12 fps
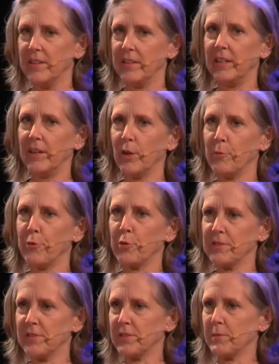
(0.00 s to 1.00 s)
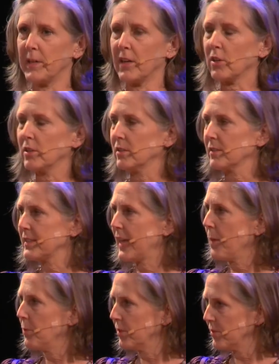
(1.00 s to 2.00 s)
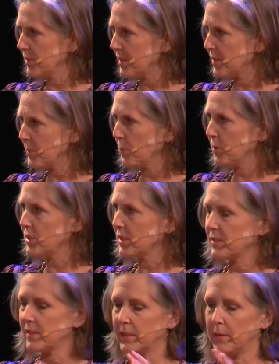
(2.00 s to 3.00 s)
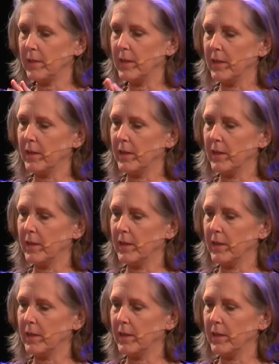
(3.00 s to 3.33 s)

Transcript: the Armed Forces Medical Examiner System, which is the